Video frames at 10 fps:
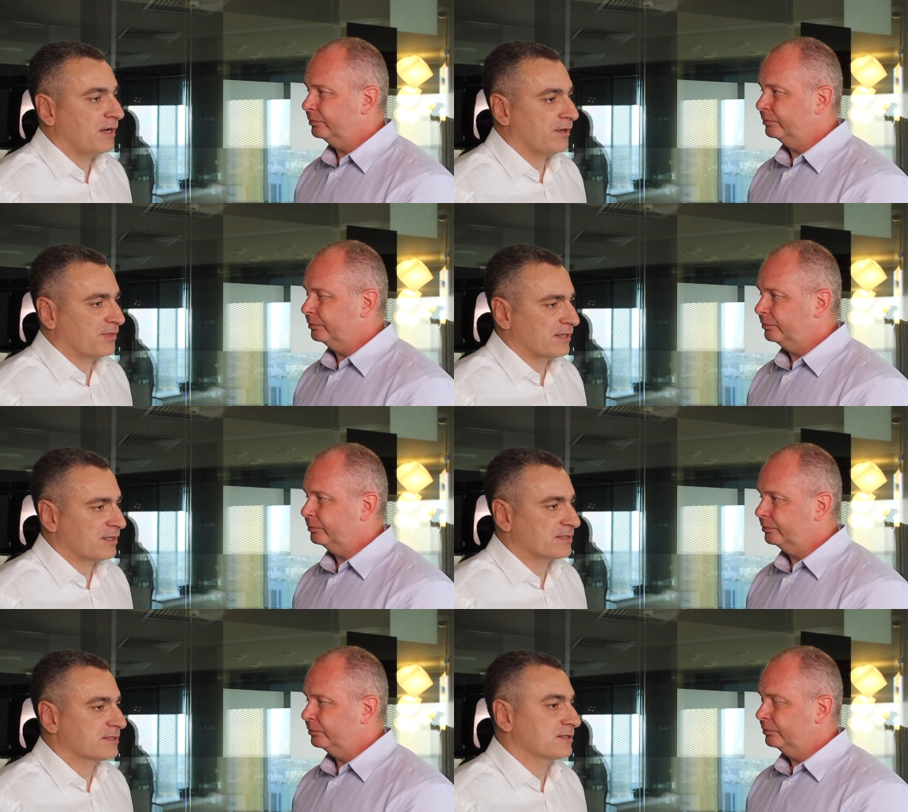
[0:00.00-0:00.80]
Speaker 1: I think
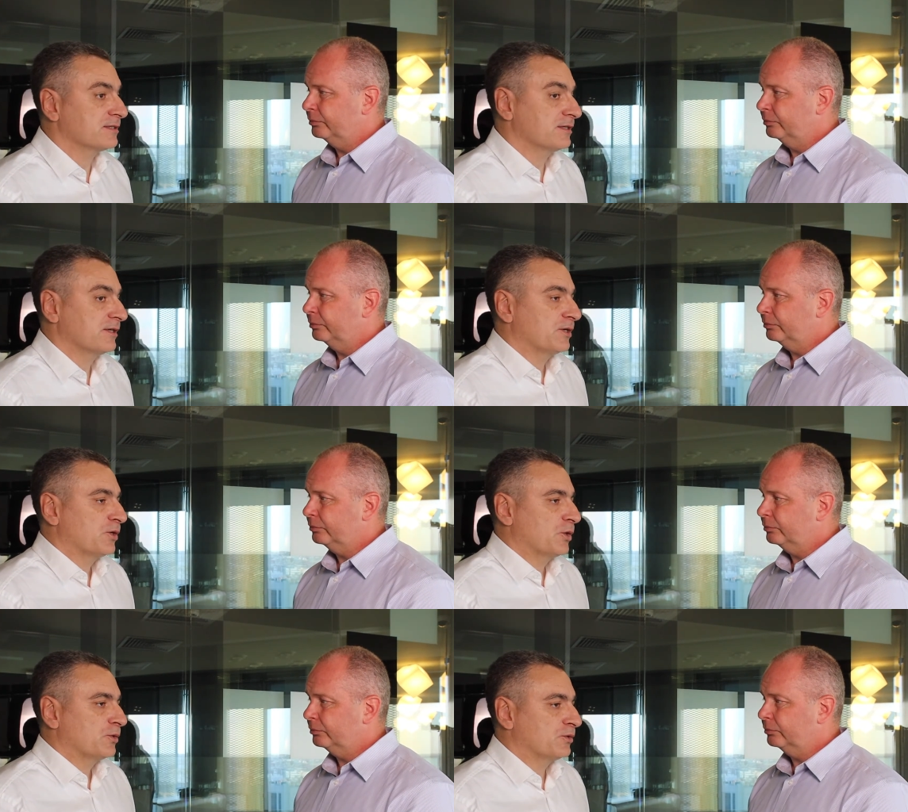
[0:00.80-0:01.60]
that
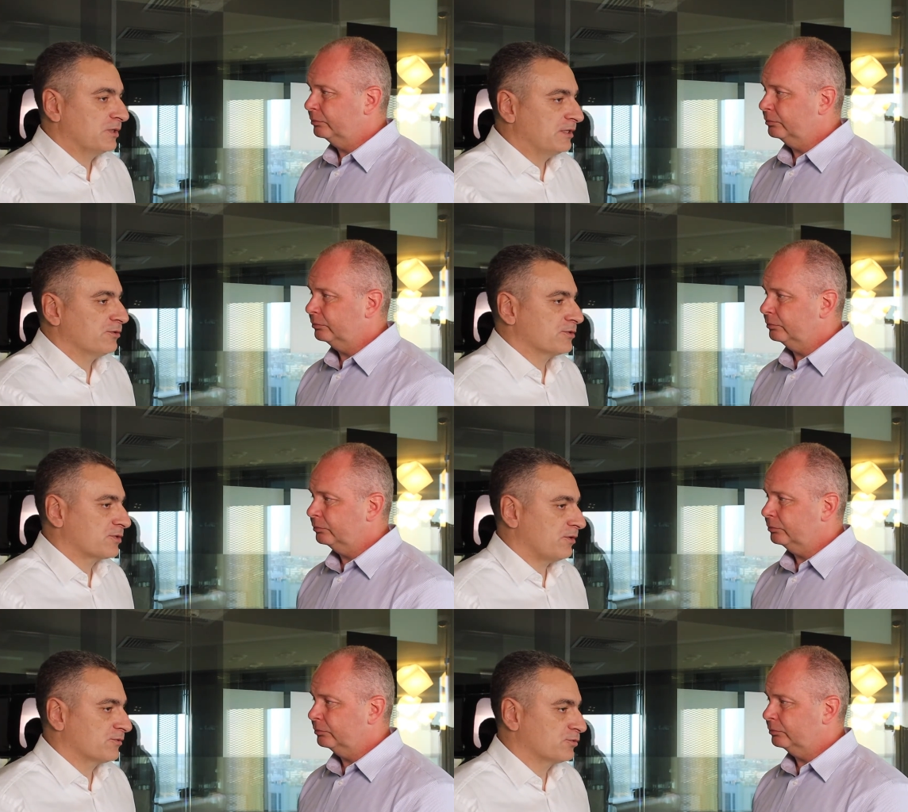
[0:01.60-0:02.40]
leaders
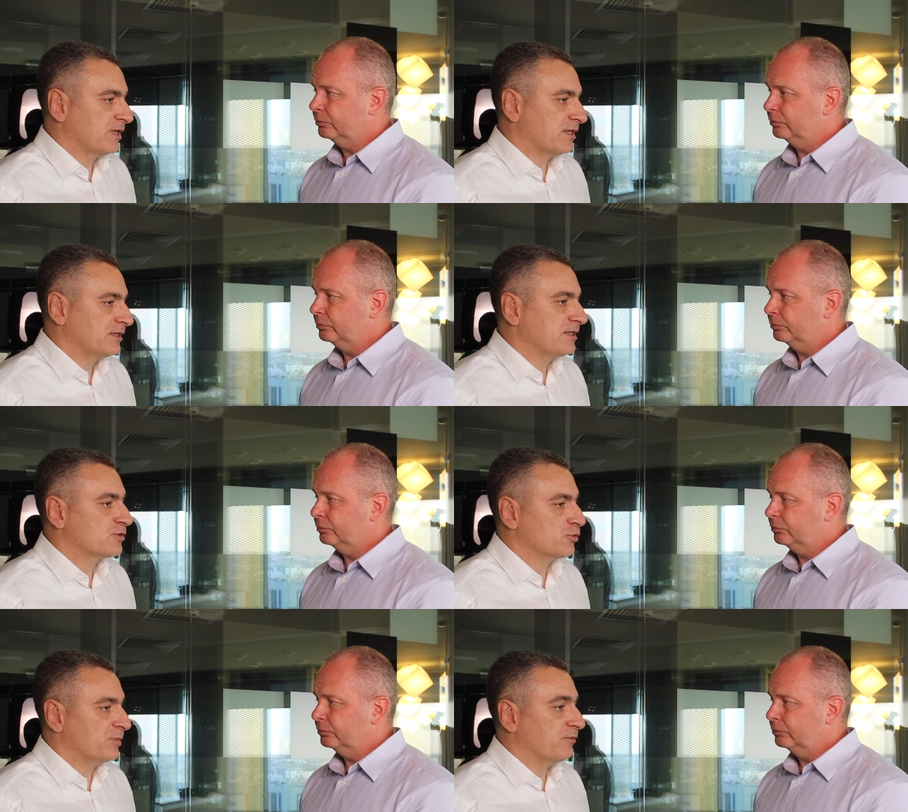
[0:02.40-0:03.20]
of today need
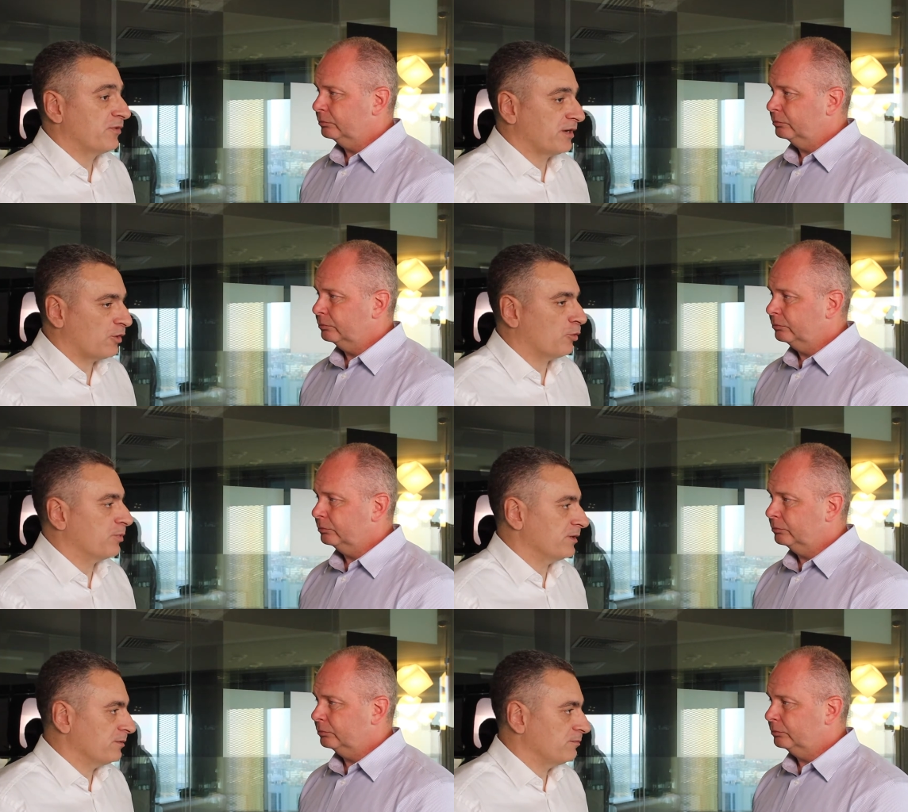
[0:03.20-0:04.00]
to be very
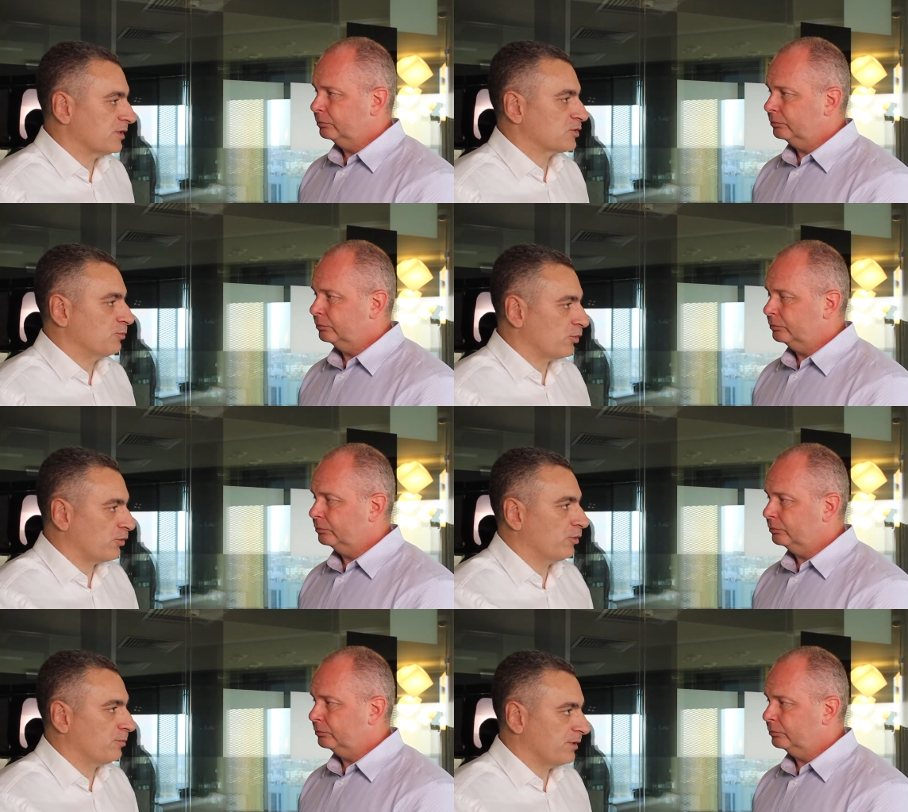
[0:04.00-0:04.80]
open, much more
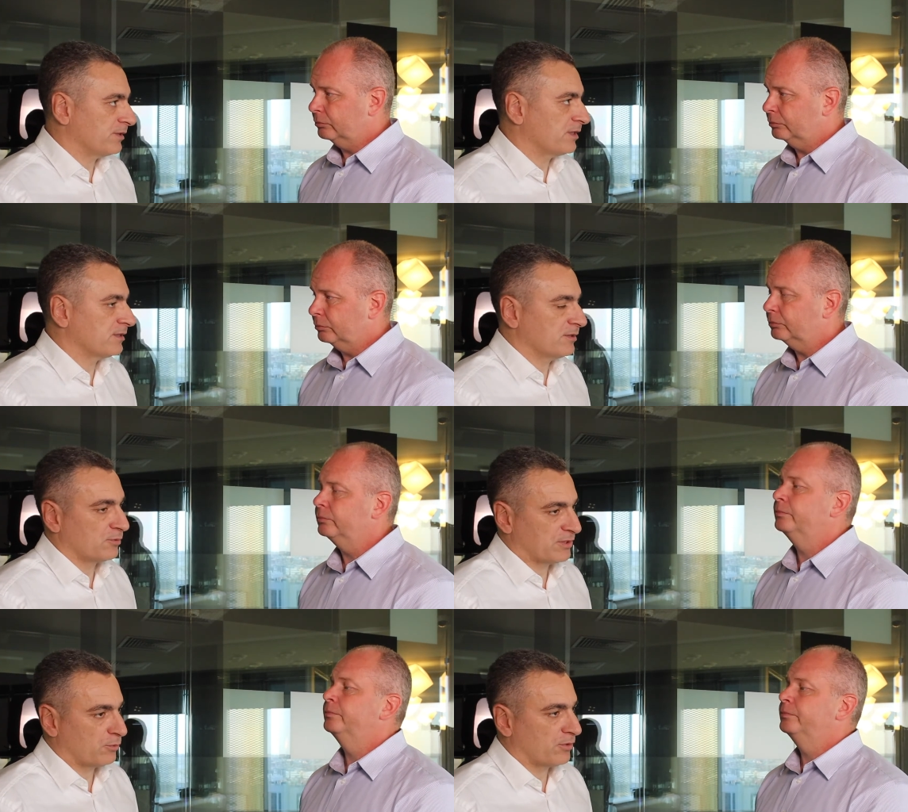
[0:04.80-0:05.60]
open than they,
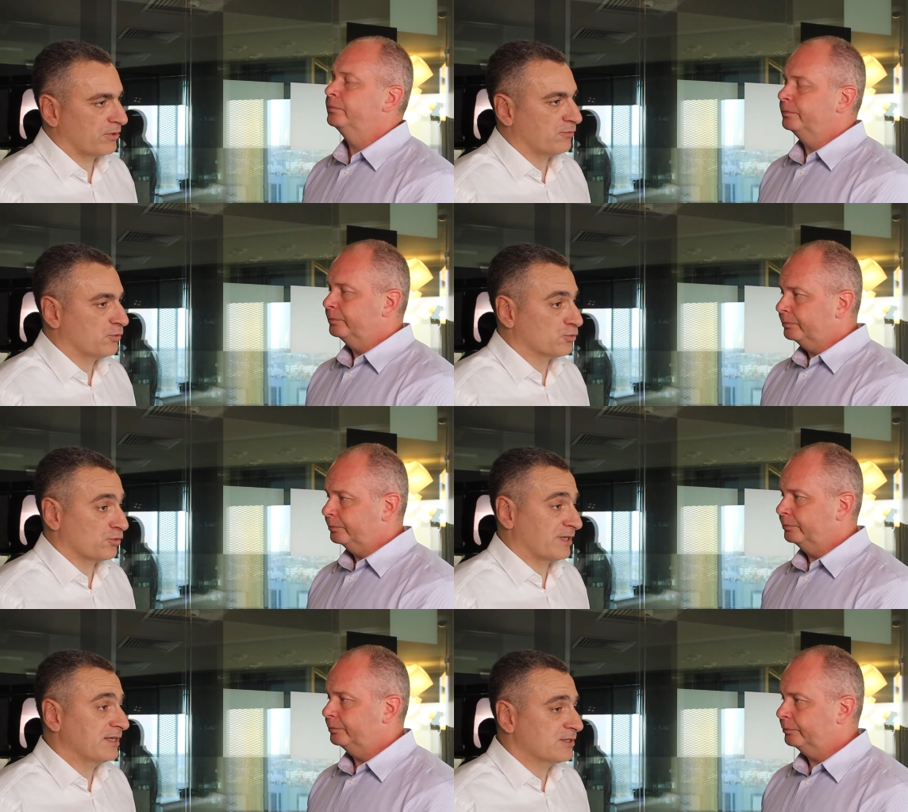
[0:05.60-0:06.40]
they were in the future.
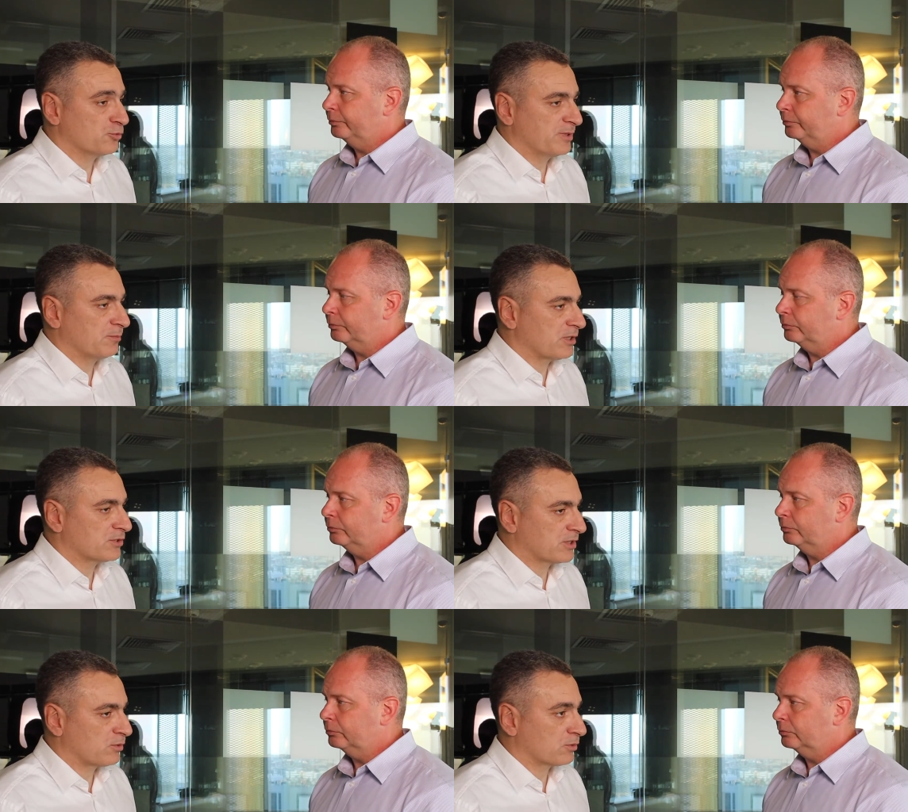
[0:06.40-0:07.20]
They need to be
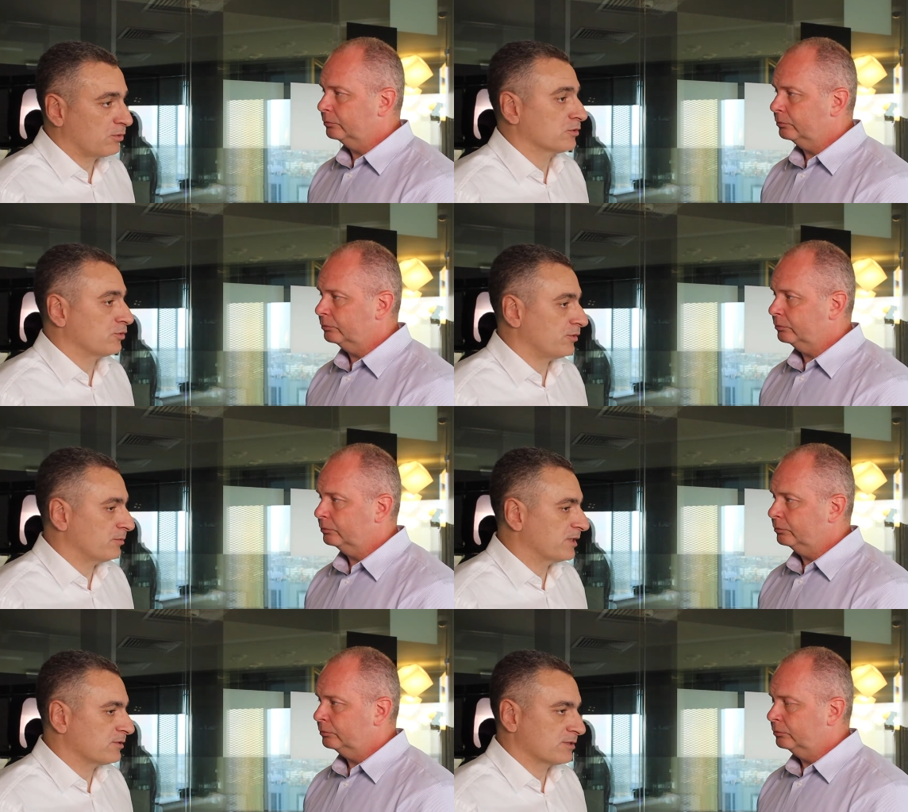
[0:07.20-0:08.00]
multicultural
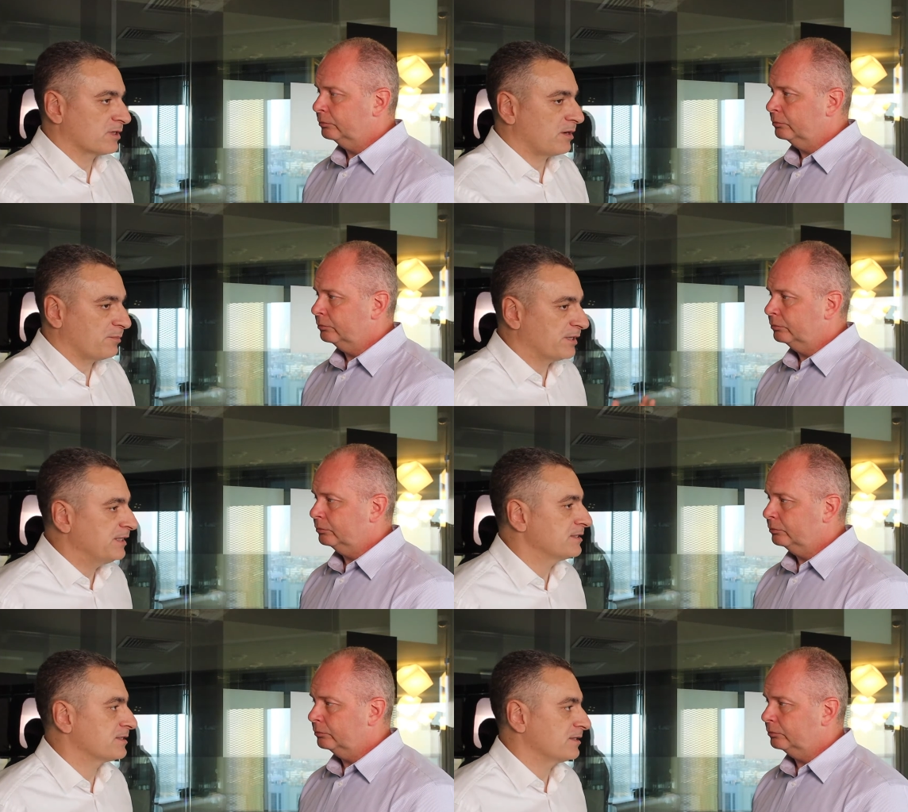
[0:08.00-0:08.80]
because the
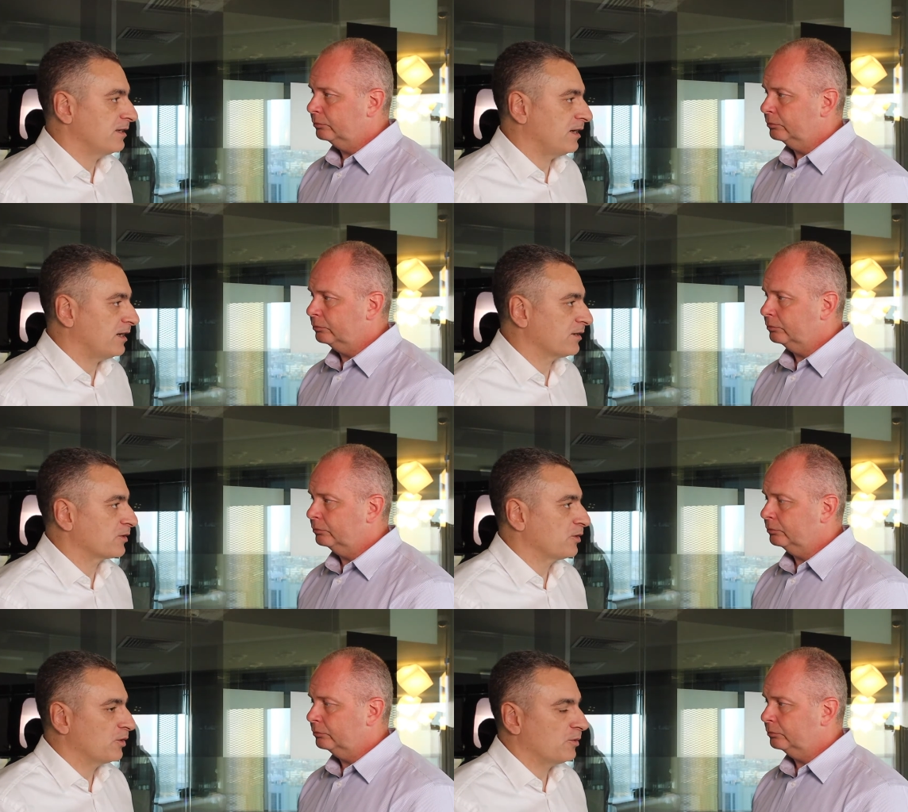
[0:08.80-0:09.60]
companies are